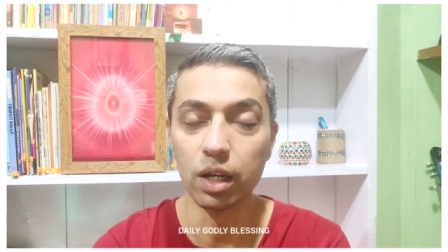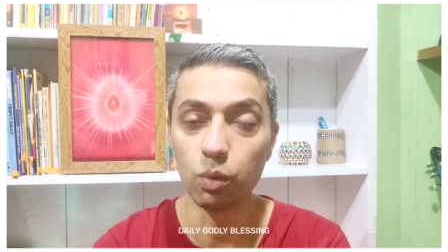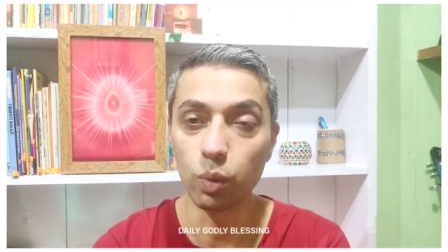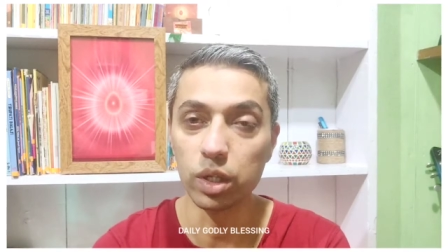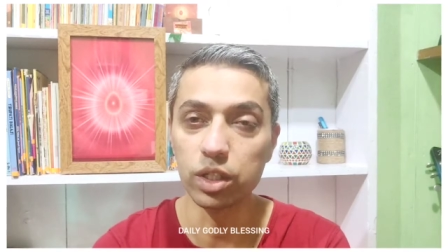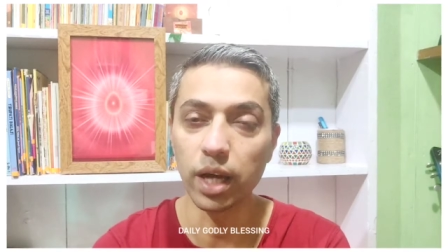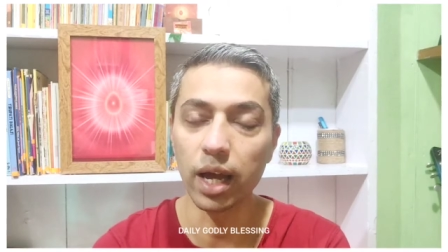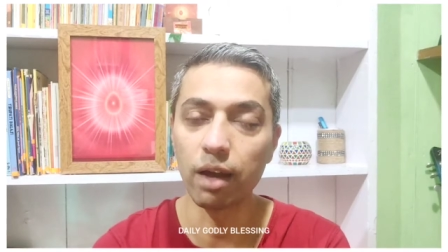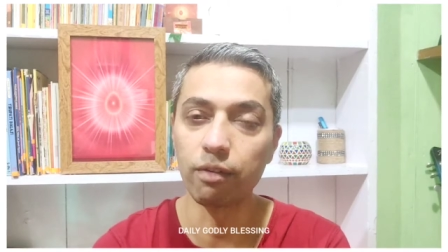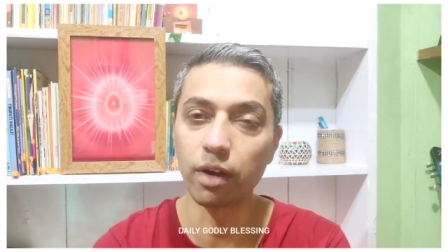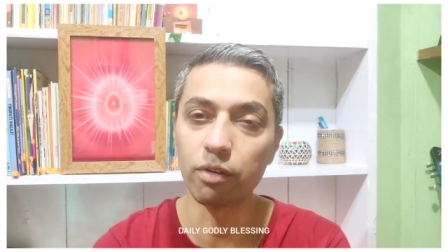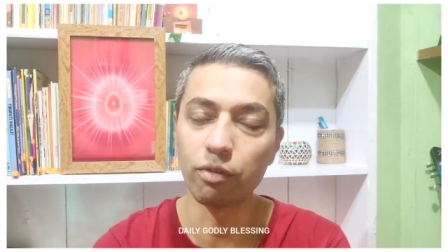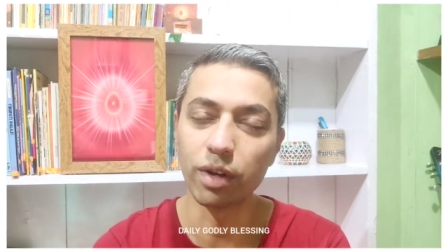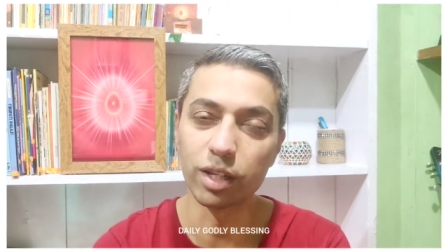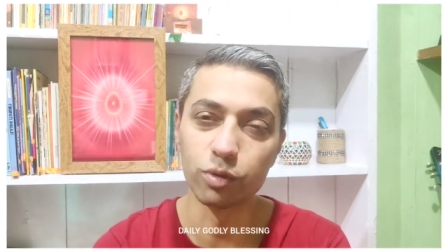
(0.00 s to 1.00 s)
in which I have
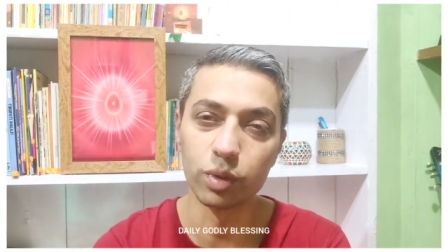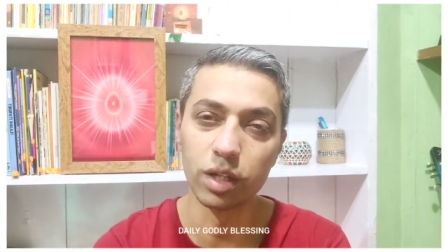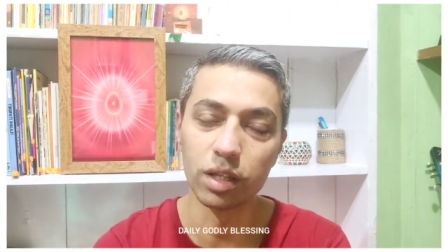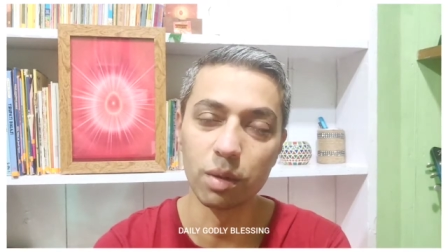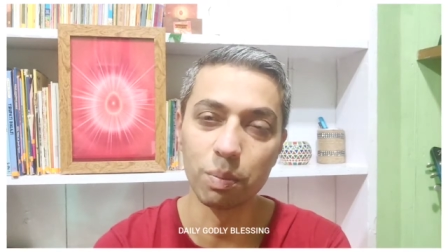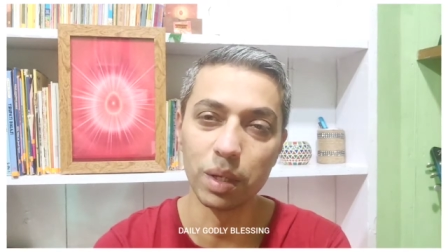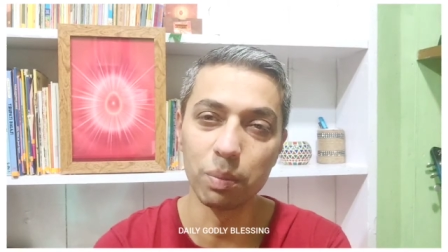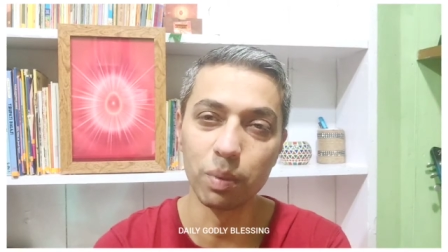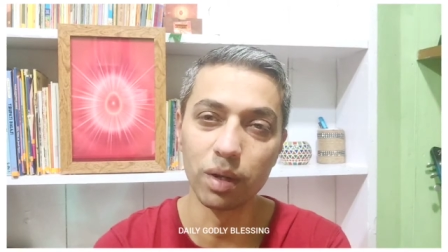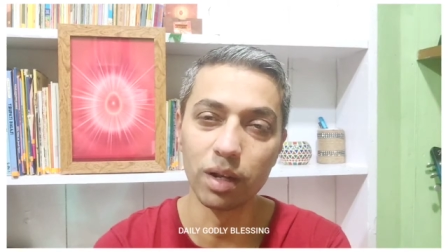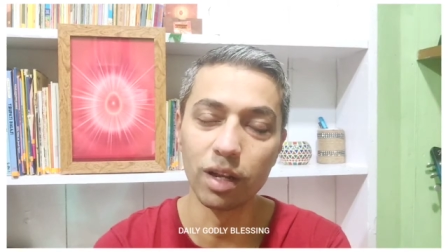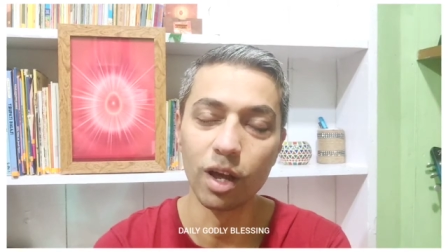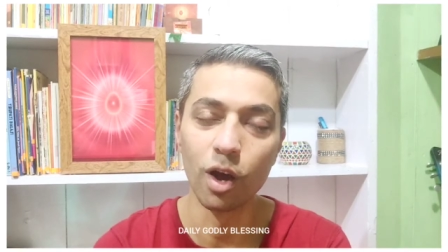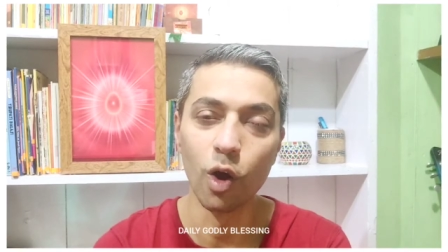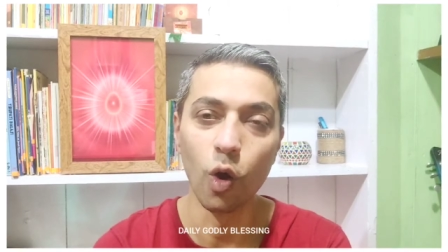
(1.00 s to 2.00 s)
conflicts with other people